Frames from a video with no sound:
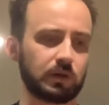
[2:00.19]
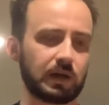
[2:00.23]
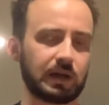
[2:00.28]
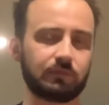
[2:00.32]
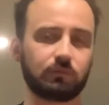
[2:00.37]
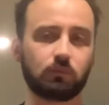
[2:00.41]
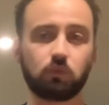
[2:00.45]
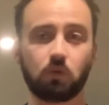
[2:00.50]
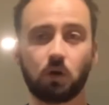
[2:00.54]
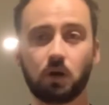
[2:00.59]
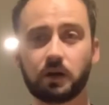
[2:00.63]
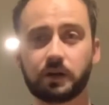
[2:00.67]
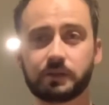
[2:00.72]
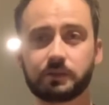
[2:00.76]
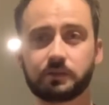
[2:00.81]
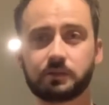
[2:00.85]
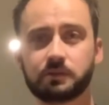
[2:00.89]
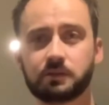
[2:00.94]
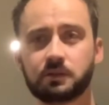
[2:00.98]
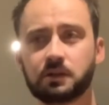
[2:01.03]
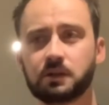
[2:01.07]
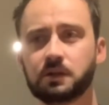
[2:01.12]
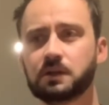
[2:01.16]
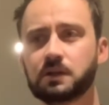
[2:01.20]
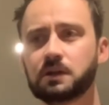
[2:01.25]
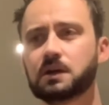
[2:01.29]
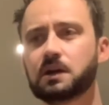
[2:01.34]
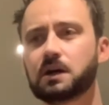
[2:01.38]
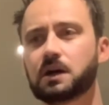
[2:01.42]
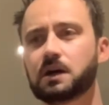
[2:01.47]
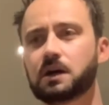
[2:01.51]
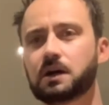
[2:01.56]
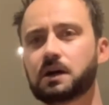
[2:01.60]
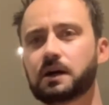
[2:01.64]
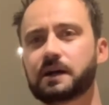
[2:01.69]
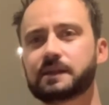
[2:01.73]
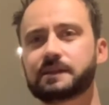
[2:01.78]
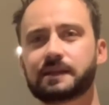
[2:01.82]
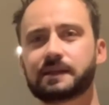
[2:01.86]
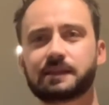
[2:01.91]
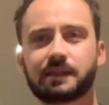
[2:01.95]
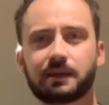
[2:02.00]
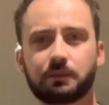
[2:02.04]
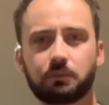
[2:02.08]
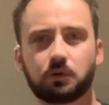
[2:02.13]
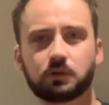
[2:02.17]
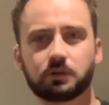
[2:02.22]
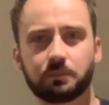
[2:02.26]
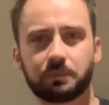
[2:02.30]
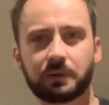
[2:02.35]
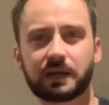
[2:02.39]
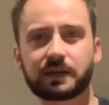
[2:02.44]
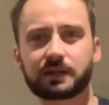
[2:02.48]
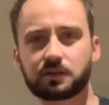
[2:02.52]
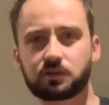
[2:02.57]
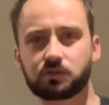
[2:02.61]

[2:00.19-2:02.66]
have wine and then they want a bag of